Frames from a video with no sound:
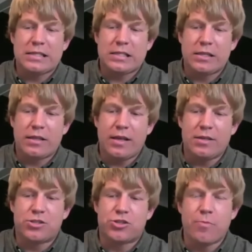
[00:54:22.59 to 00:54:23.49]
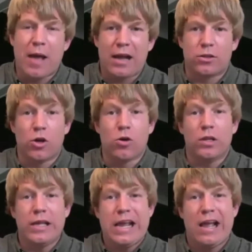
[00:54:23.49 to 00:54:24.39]
the sumac
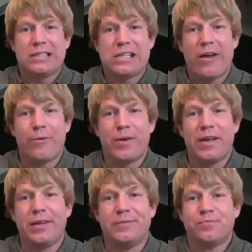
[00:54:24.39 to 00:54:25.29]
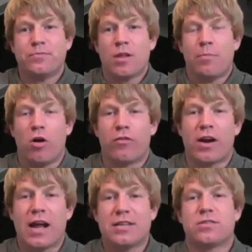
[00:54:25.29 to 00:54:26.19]
locally, and we
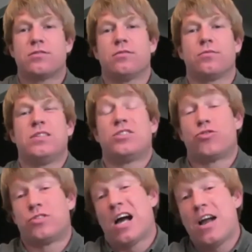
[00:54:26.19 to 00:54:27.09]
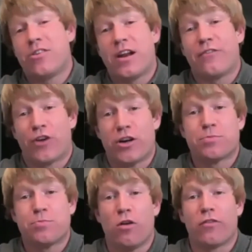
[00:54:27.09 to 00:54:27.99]
dehydrate it
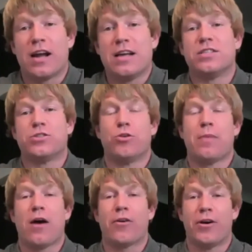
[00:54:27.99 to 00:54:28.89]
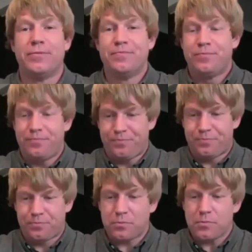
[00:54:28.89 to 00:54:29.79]
first, pulverize it into a powder,
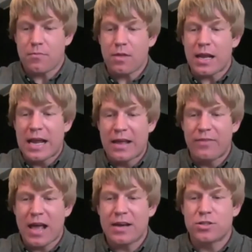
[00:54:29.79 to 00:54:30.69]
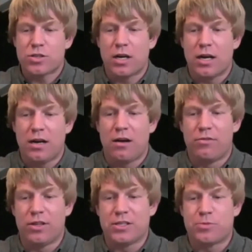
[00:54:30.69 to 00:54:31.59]
and that is a
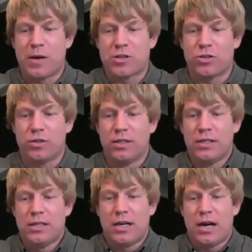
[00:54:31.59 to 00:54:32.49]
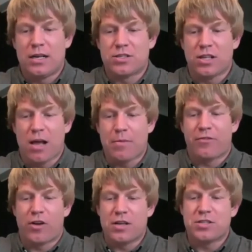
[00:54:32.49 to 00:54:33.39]
really special salami
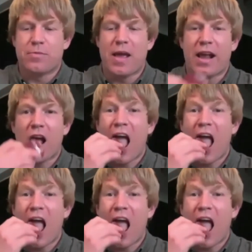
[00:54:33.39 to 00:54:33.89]
for us to make.